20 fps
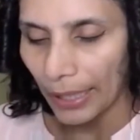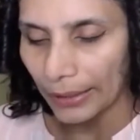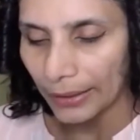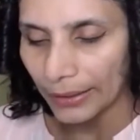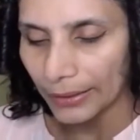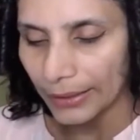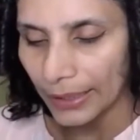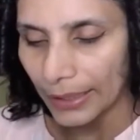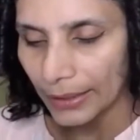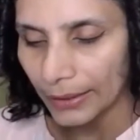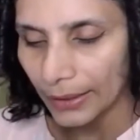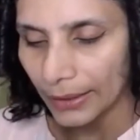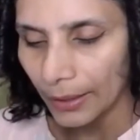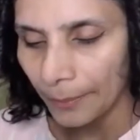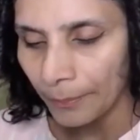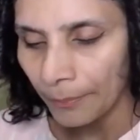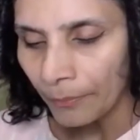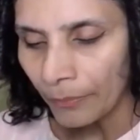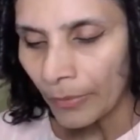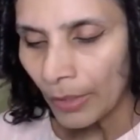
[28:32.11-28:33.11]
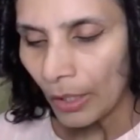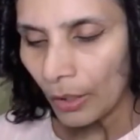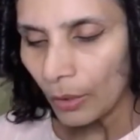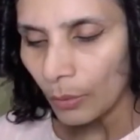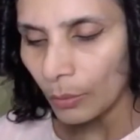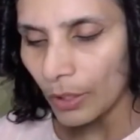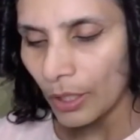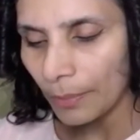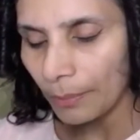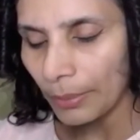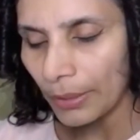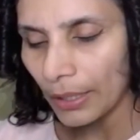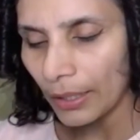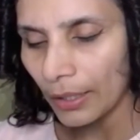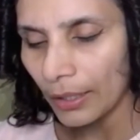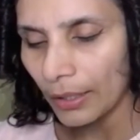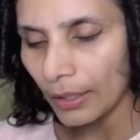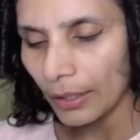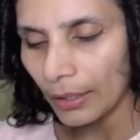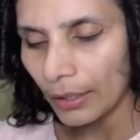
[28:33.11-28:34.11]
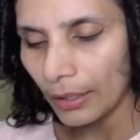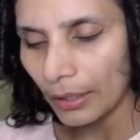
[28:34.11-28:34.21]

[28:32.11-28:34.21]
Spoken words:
anesthesia, would appear